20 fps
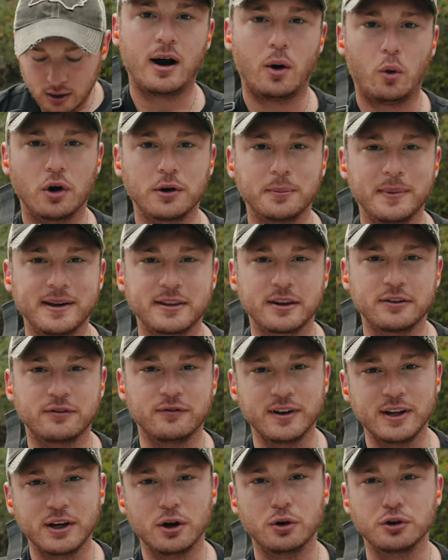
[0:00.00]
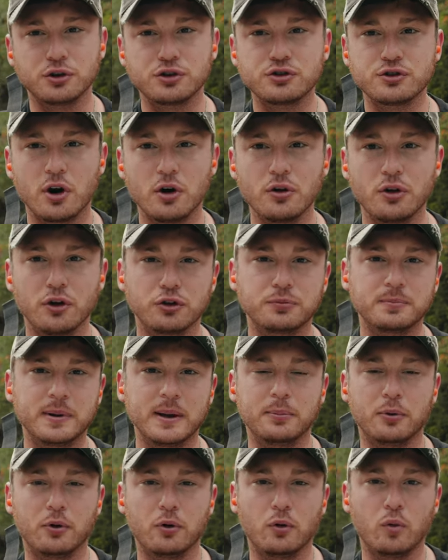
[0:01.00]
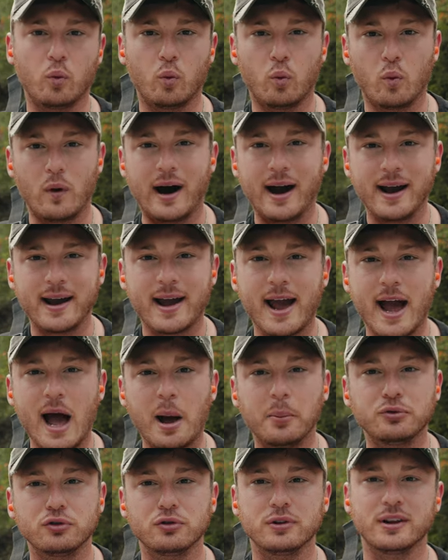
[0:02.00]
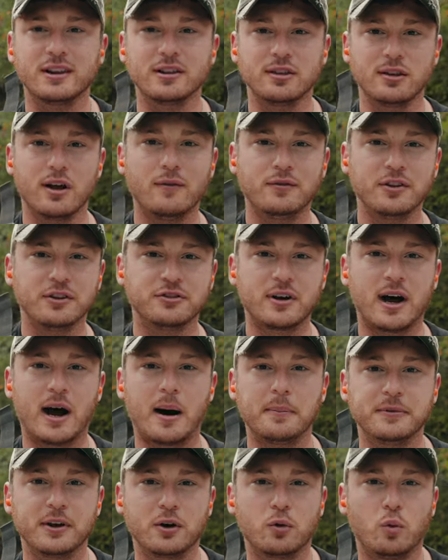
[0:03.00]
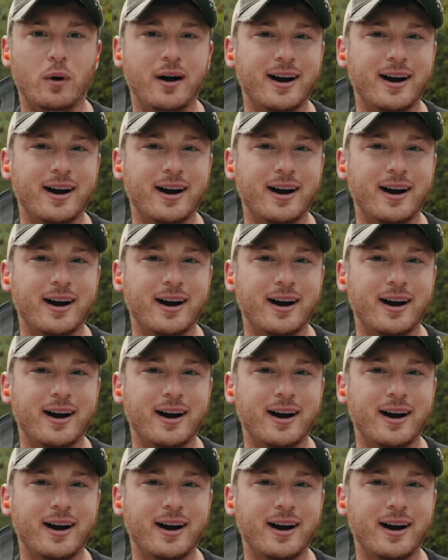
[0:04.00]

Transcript: I want to make this video to show those people why I absolutely love this optic,